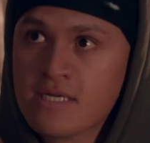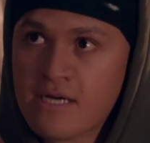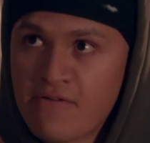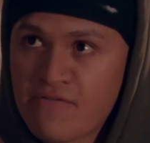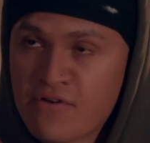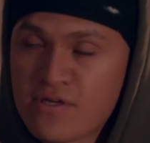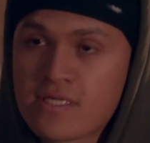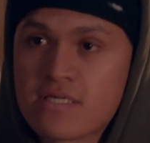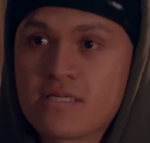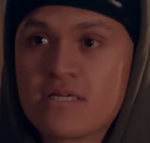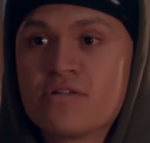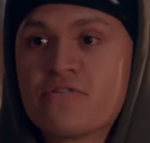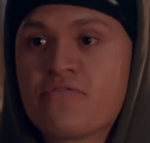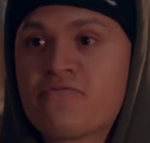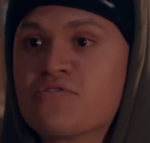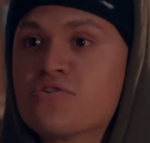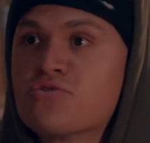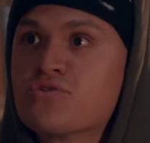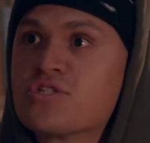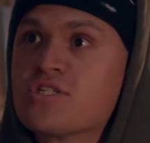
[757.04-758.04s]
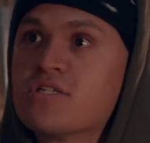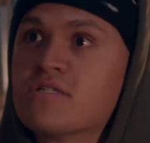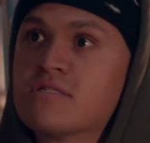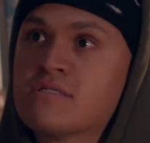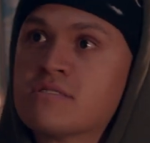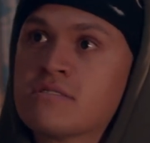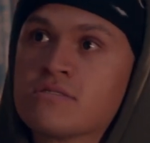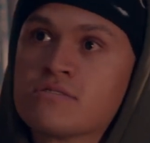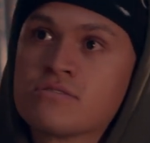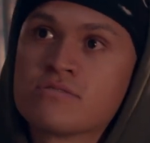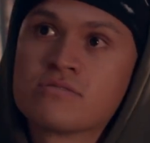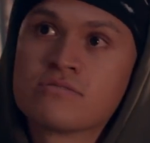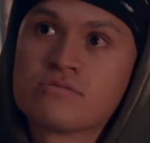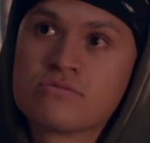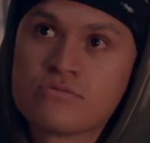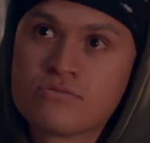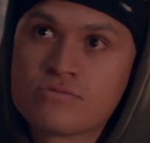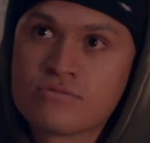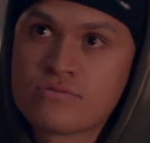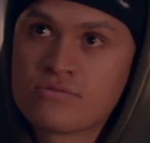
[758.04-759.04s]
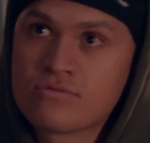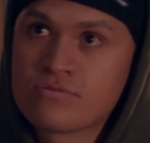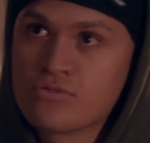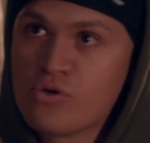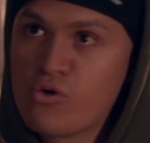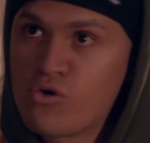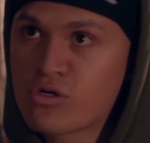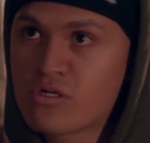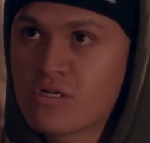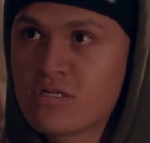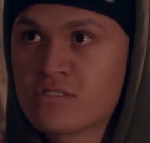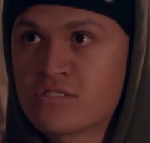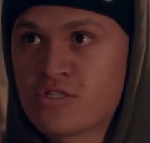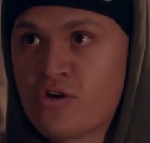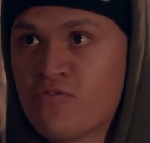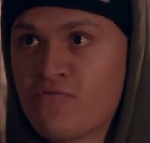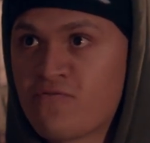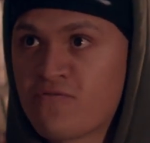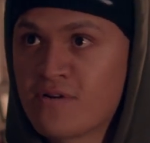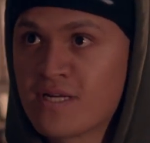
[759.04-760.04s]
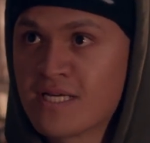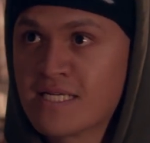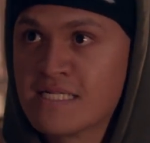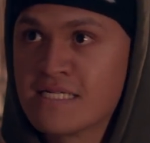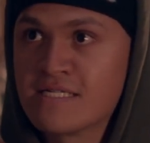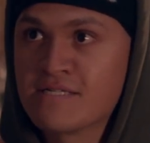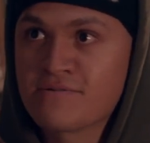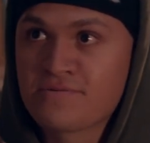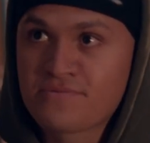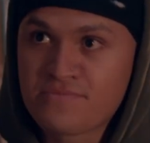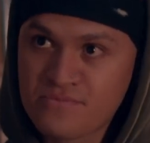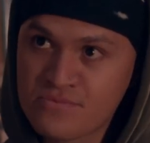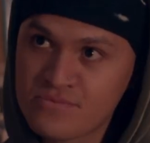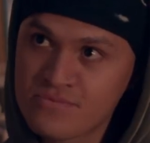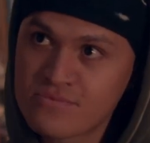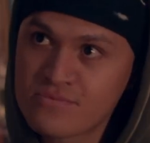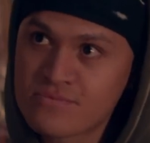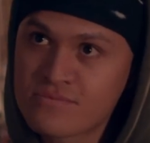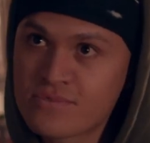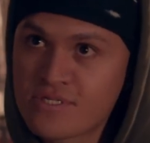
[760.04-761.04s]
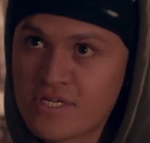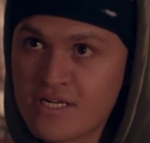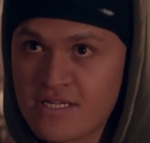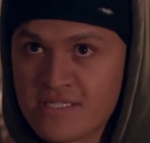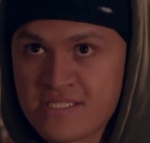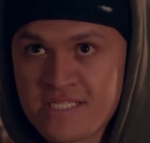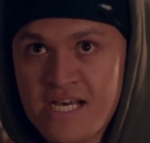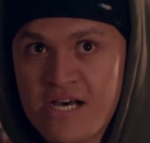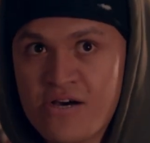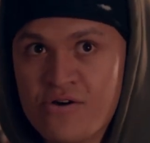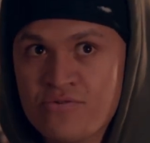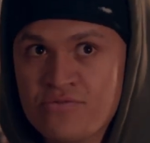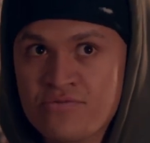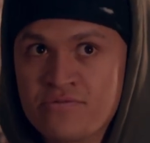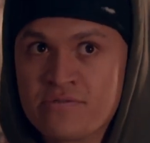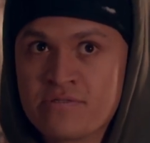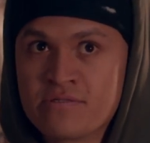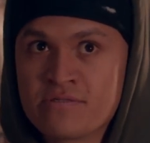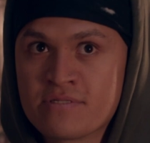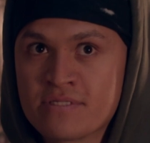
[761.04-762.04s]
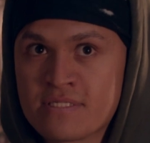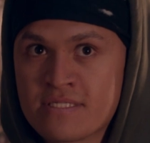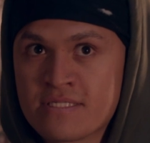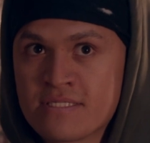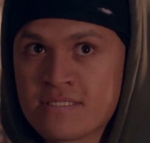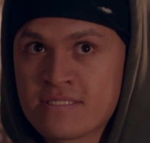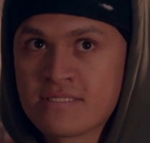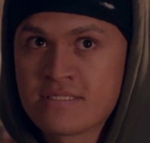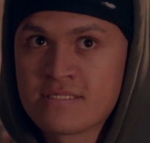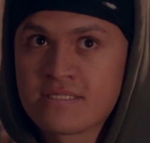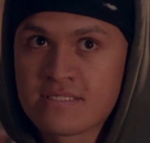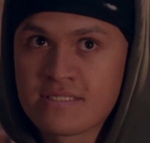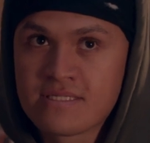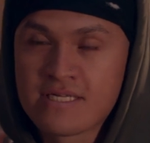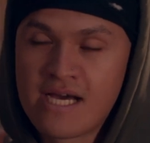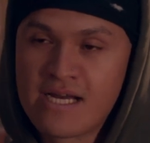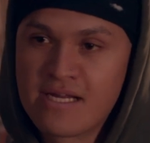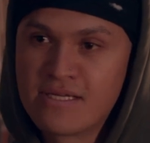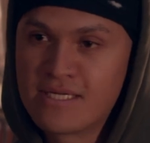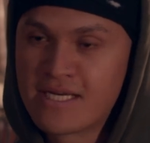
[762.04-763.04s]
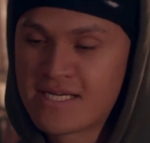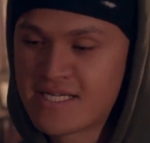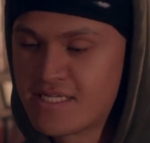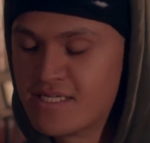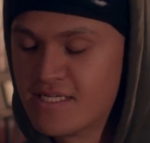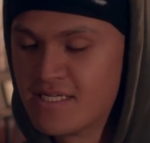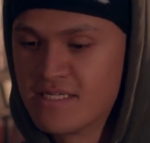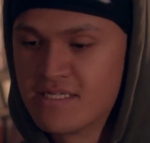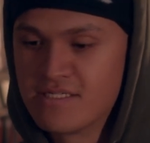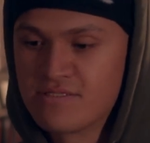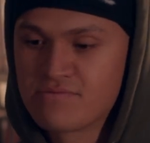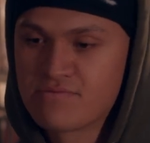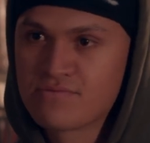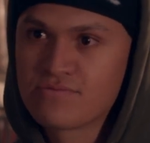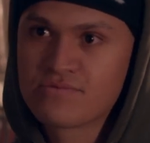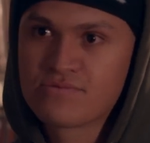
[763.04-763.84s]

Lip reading: I think in the future, Auckland's hopefully gonna sound kind of like a